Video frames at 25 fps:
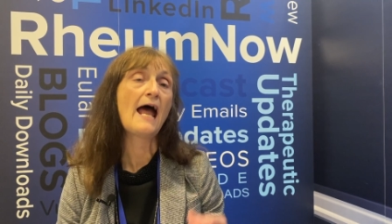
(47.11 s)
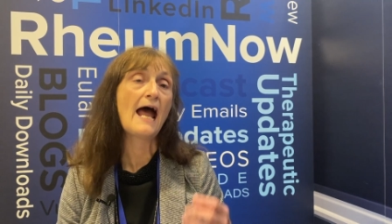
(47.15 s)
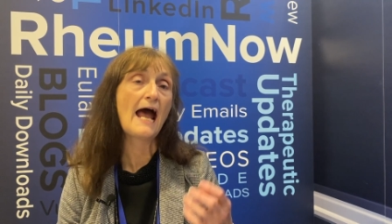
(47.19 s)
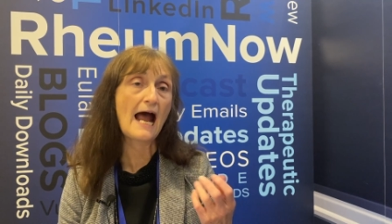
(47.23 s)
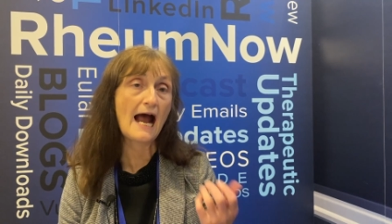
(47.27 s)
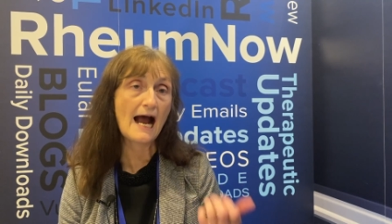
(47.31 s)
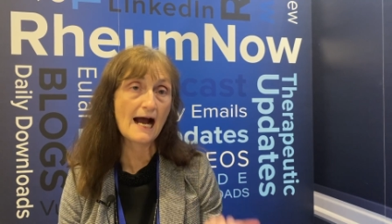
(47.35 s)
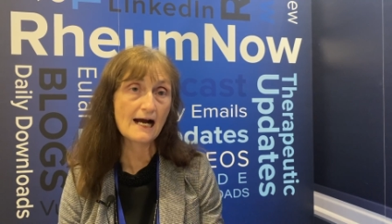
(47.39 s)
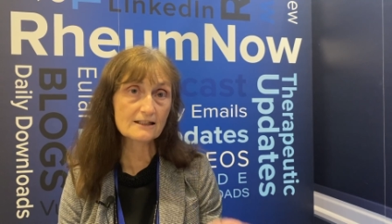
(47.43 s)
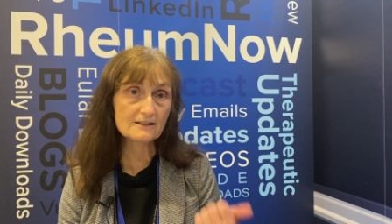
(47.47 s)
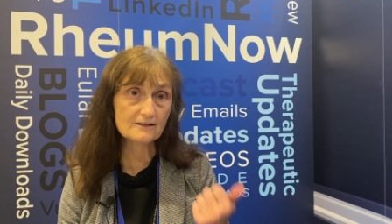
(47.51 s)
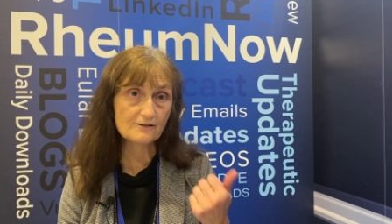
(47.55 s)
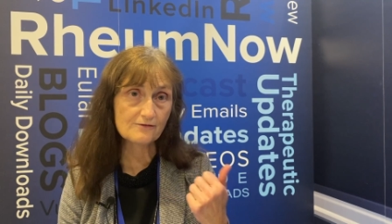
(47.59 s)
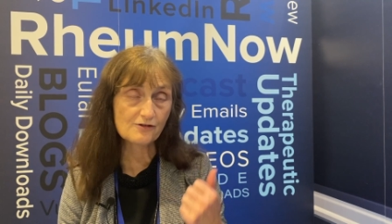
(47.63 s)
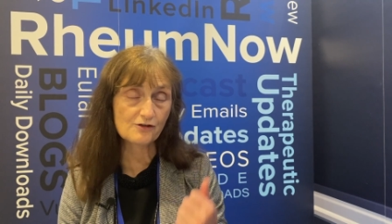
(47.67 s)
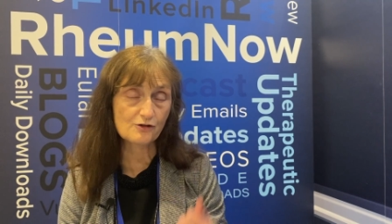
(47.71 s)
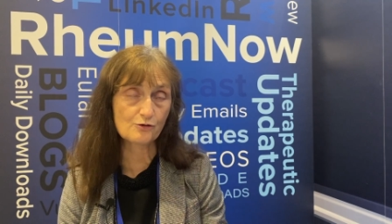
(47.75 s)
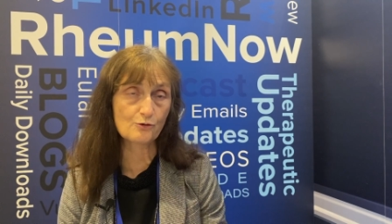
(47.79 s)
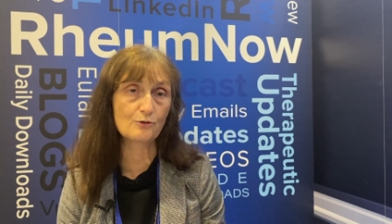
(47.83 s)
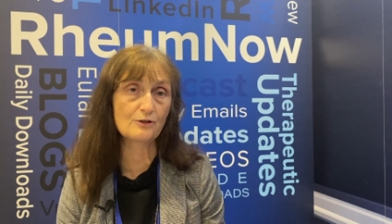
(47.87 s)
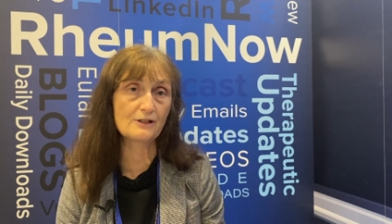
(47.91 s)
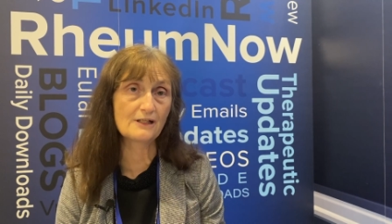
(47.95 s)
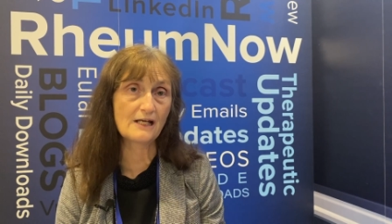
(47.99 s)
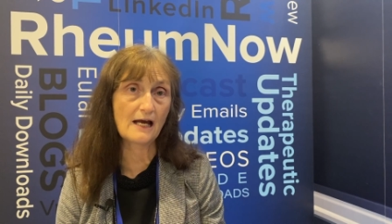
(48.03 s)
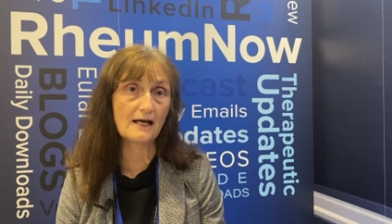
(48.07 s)
active
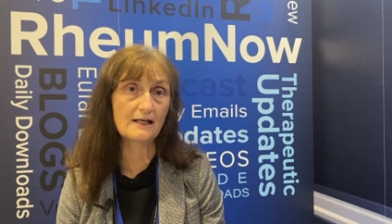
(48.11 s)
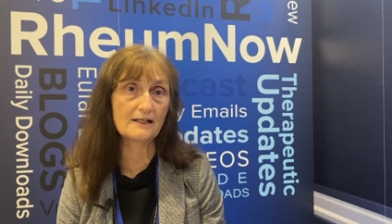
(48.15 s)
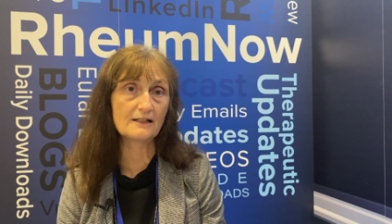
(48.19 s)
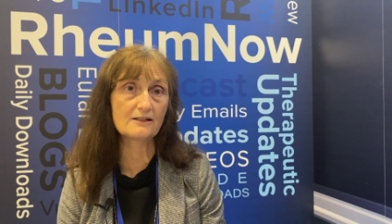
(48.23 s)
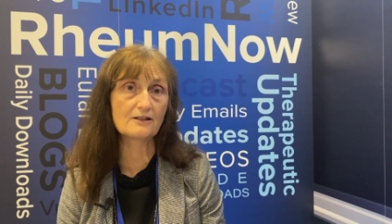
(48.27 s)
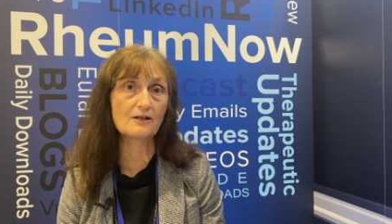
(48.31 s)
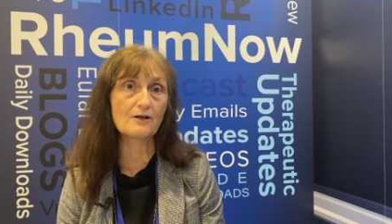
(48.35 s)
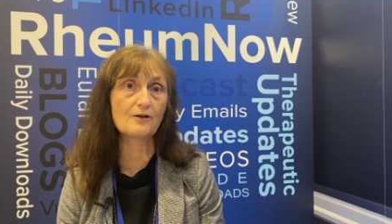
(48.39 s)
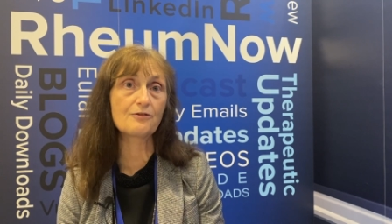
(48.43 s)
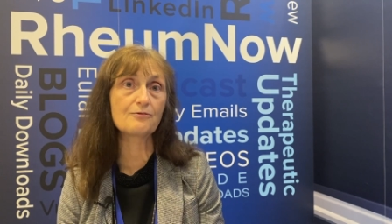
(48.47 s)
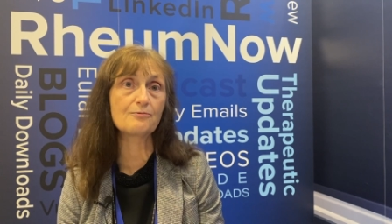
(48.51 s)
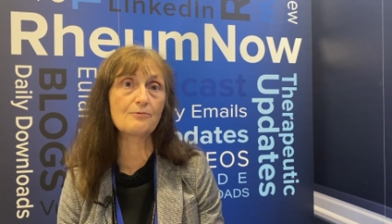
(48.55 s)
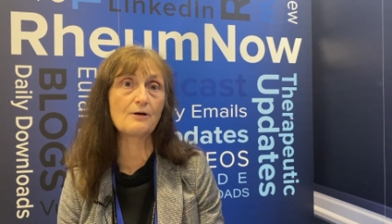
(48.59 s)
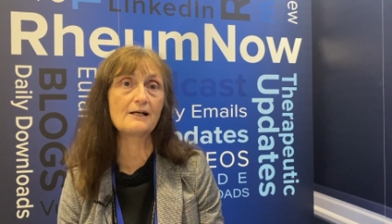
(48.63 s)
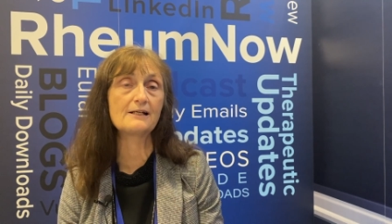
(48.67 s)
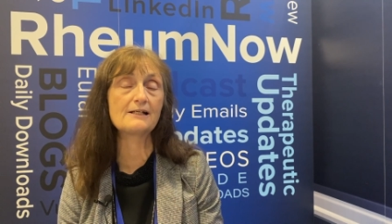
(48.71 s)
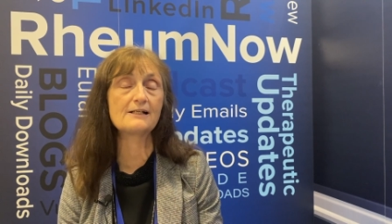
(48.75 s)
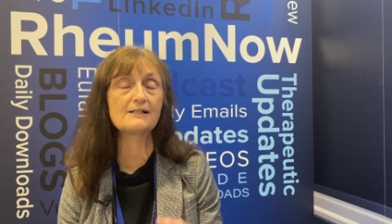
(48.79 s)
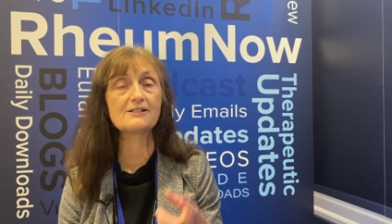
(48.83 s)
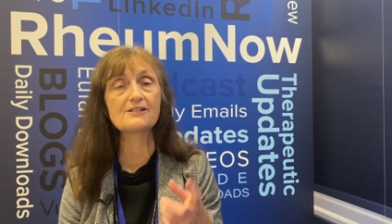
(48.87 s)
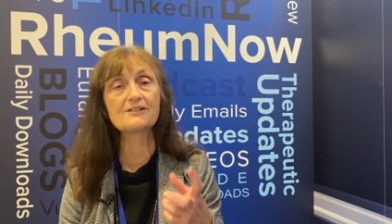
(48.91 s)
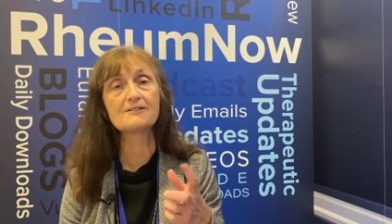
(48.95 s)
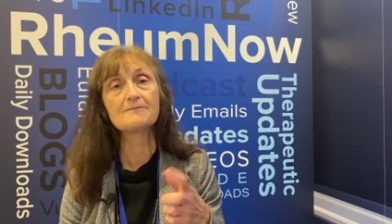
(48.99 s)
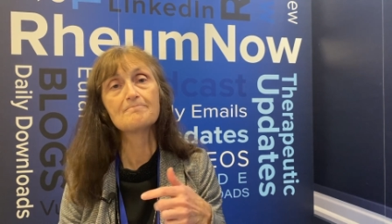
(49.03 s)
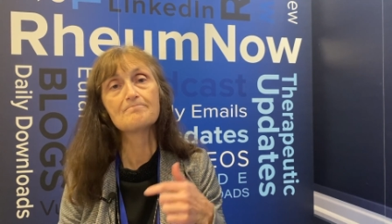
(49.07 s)
psoriatic
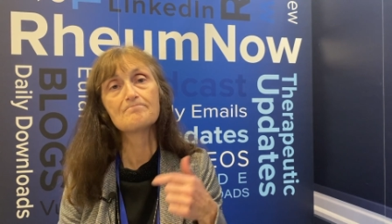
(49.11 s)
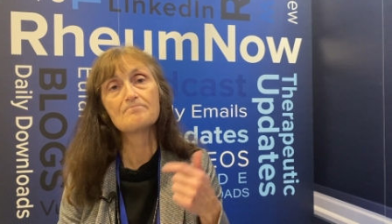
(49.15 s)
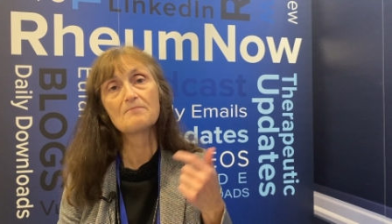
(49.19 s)
arthritis,